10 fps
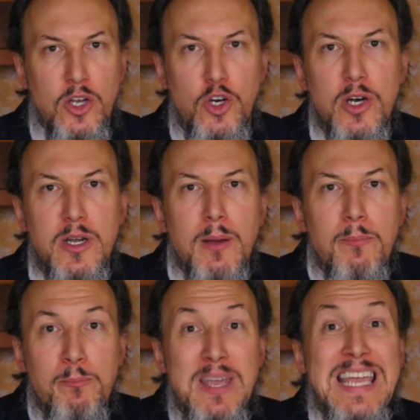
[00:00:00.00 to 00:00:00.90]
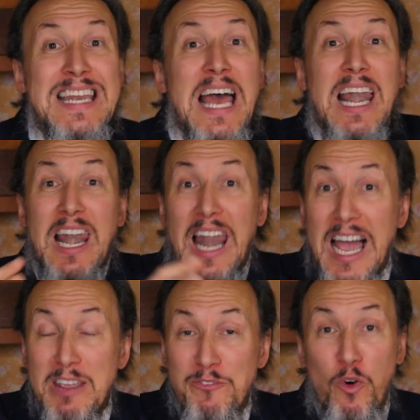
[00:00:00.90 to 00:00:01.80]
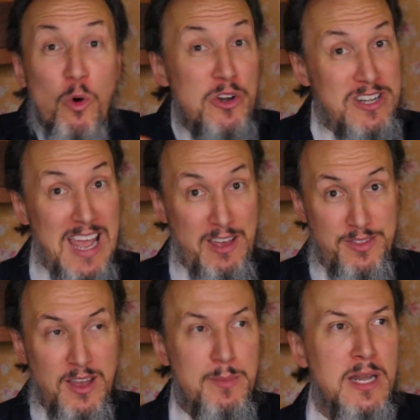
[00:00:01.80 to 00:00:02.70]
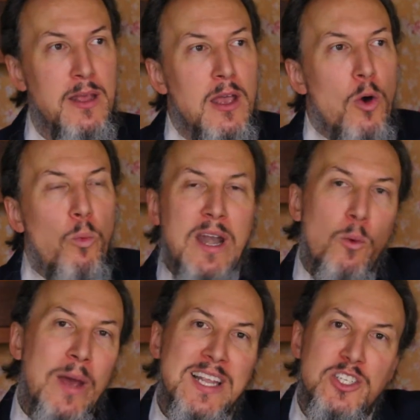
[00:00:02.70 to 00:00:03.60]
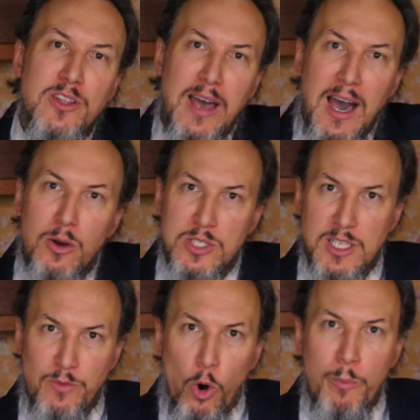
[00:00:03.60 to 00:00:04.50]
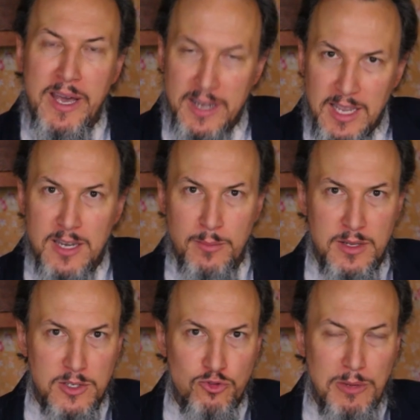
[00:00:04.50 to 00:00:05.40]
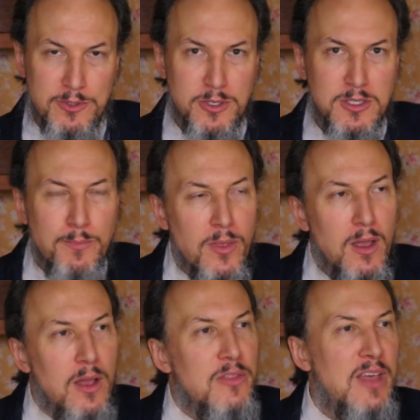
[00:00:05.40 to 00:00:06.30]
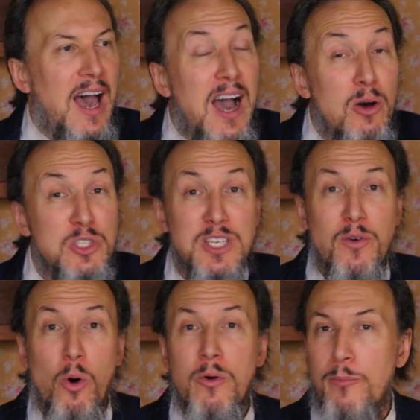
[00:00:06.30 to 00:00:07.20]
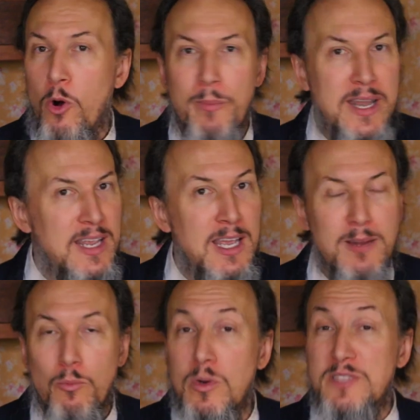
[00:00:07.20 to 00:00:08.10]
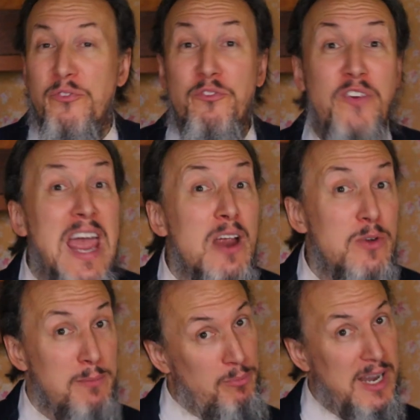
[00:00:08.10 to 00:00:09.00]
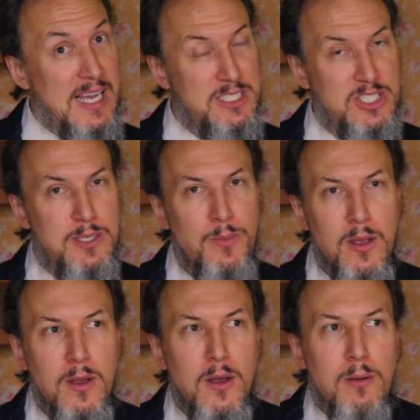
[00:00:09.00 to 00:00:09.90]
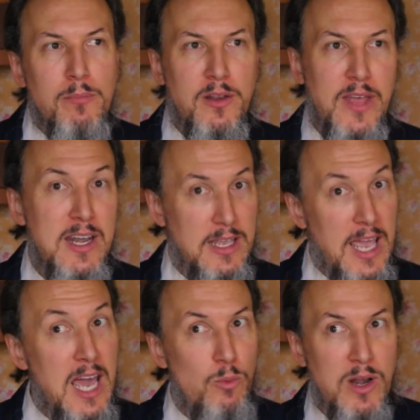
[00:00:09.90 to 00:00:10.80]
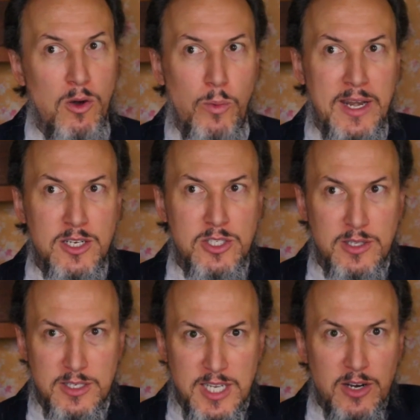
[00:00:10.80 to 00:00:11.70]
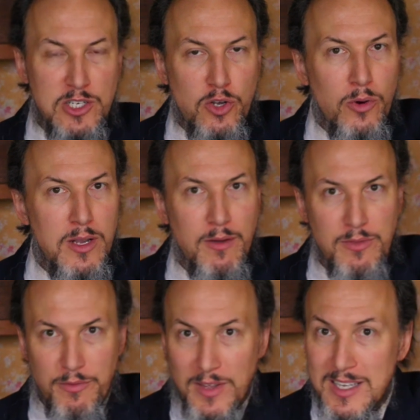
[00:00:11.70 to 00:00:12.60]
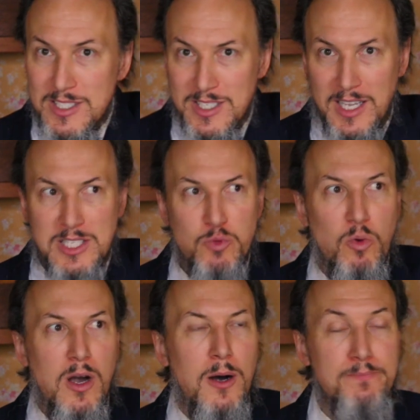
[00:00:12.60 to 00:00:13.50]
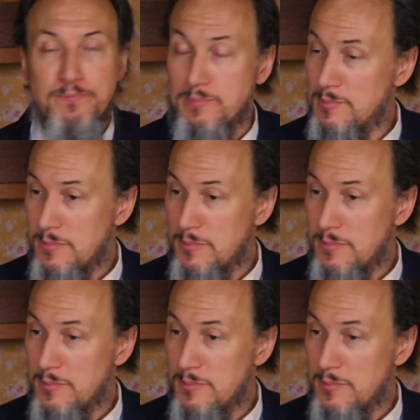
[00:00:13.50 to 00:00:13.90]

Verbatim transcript: could mean life or death. I mean, when it went into the house of Obed-Edom in the scriptures, the house of Obed-Edom was very blessed. But then again, when it went into the territory of the Philistines, well,